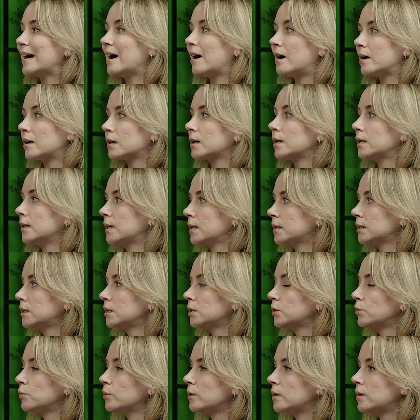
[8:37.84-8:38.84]
are connected
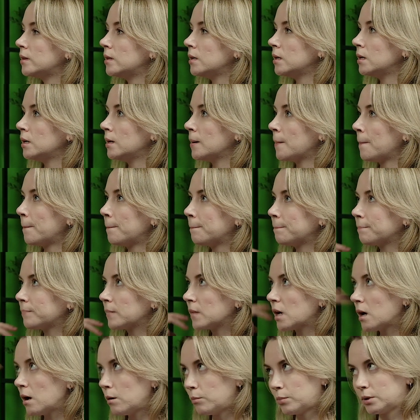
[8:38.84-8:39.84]
with the
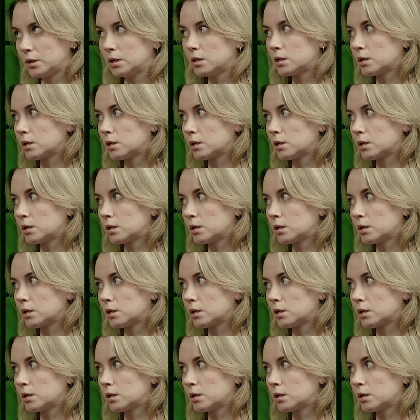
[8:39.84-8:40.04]
company's